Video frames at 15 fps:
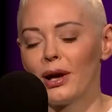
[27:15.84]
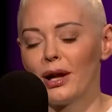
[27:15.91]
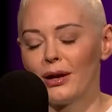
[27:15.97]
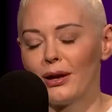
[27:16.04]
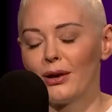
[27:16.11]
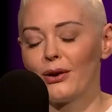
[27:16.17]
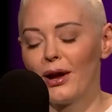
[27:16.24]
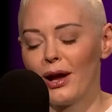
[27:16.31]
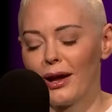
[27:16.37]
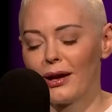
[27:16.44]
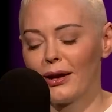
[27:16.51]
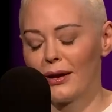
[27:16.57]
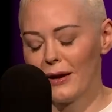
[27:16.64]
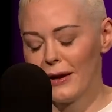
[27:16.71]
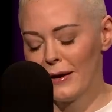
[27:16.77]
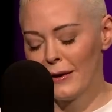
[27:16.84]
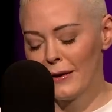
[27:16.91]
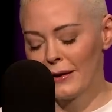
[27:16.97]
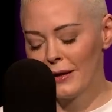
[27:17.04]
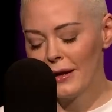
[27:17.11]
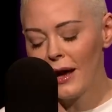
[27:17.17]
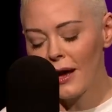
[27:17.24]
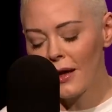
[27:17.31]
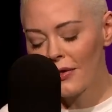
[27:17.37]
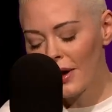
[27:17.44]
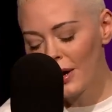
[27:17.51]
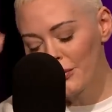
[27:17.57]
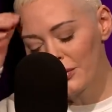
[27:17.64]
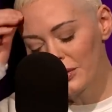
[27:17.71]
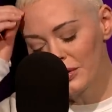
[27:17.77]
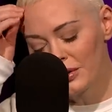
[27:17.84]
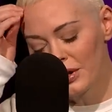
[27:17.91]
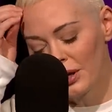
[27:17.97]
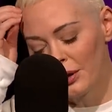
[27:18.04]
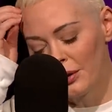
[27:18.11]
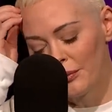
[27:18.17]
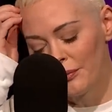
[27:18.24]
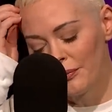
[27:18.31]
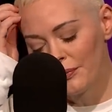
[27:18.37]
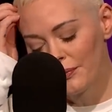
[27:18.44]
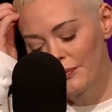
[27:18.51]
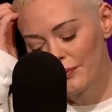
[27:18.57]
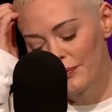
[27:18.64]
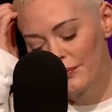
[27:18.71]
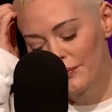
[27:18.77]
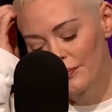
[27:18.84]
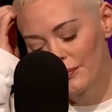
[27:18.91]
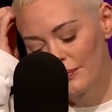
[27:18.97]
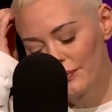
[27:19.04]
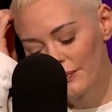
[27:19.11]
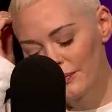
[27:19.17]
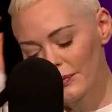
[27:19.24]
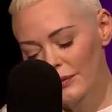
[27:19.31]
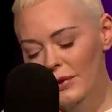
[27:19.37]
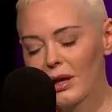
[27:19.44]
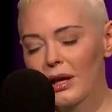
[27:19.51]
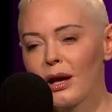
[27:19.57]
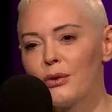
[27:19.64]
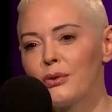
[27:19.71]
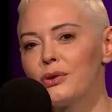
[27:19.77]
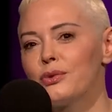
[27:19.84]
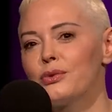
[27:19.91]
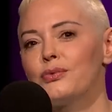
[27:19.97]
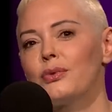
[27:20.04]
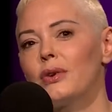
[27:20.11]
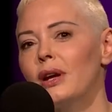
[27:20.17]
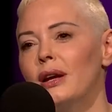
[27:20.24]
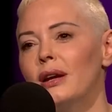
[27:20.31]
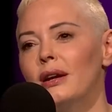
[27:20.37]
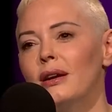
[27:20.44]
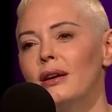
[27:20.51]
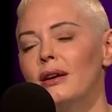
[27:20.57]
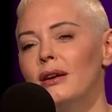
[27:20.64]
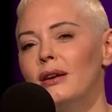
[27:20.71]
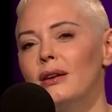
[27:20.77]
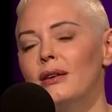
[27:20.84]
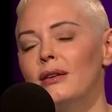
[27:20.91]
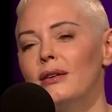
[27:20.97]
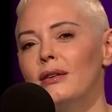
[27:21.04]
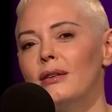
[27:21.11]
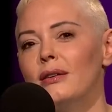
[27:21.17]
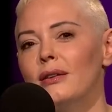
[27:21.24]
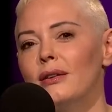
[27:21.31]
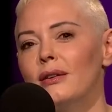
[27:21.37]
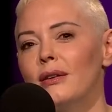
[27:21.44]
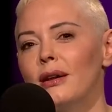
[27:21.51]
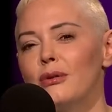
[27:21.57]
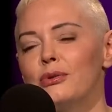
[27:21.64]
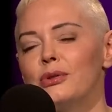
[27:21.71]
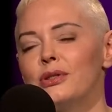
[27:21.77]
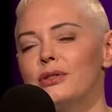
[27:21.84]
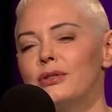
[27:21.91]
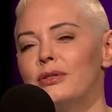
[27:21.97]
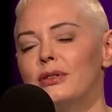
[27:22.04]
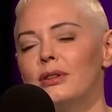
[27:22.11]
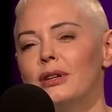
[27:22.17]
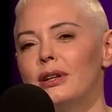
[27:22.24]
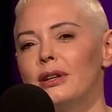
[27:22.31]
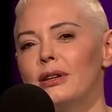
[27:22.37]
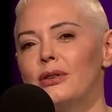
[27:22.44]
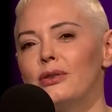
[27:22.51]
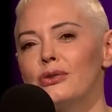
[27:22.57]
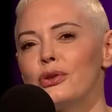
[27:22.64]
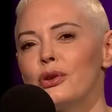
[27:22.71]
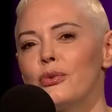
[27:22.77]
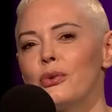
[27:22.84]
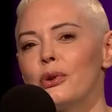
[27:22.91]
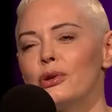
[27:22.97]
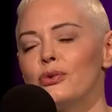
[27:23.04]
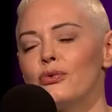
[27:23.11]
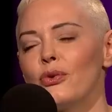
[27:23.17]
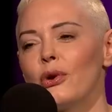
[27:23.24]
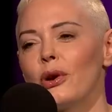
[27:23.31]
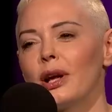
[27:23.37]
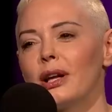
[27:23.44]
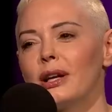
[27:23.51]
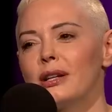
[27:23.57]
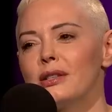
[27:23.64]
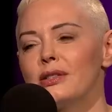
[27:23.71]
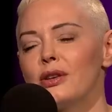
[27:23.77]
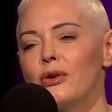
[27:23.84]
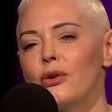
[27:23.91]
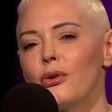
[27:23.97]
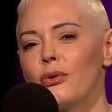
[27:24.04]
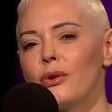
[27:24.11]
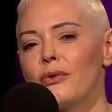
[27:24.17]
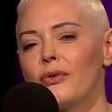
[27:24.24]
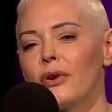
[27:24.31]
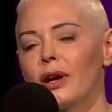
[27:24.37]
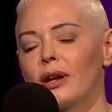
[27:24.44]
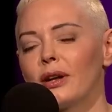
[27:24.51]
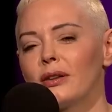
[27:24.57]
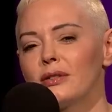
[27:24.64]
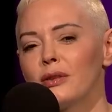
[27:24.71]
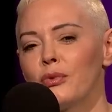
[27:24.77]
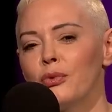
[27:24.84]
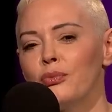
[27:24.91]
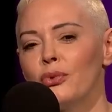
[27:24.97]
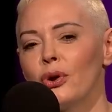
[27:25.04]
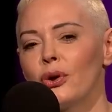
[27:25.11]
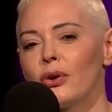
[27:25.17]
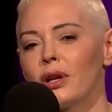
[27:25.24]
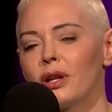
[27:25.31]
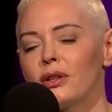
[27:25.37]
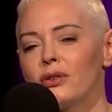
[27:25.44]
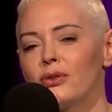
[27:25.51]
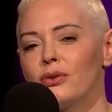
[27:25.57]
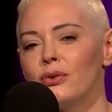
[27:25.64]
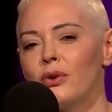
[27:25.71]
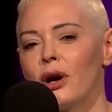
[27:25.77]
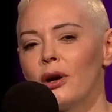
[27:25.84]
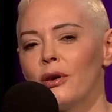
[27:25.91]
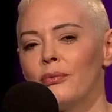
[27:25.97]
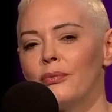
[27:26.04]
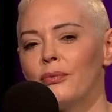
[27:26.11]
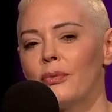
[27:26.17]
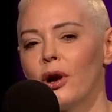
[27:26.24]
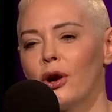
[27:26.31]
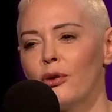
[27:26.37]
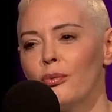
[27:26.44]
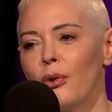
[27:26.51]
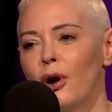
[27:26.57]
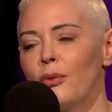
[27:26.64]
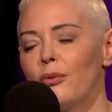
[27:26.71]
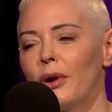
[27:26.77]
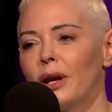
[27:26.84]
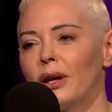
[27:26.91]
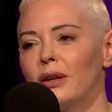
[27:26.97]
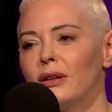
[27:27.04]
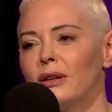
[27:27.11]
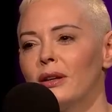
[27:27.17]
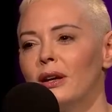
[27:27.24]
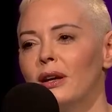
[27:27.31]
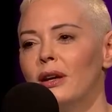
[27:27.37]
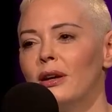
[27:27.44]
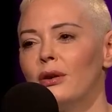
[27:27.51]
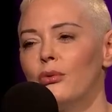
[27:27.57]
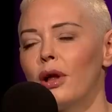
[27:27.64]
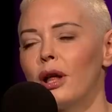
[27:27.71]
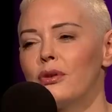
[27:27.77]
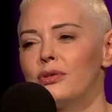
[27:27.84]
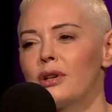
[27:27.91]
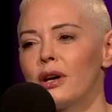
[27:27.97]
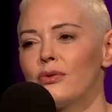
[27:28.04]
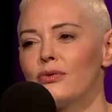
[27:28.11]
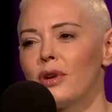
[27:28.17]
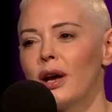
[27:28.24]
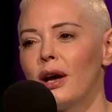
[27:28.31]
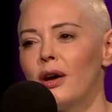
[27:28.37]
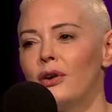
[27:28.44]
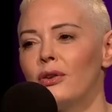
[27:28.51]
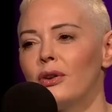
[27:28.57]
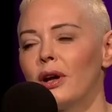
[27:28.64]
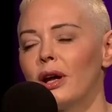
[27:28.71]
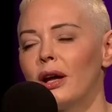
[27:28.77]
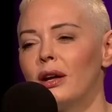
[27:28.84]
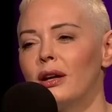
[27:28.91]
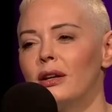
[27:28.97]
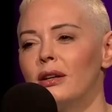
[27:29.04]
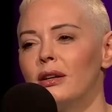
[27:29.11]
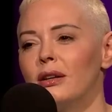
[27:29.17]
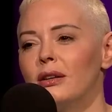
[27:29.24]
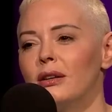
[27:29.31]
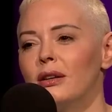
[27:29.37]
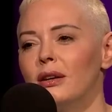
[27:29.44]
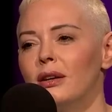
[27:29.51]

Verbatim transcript: well okay uh, yeah that was um that was that was there's no words for it it's so horrific someone broke into um, our apartment while i was out of town and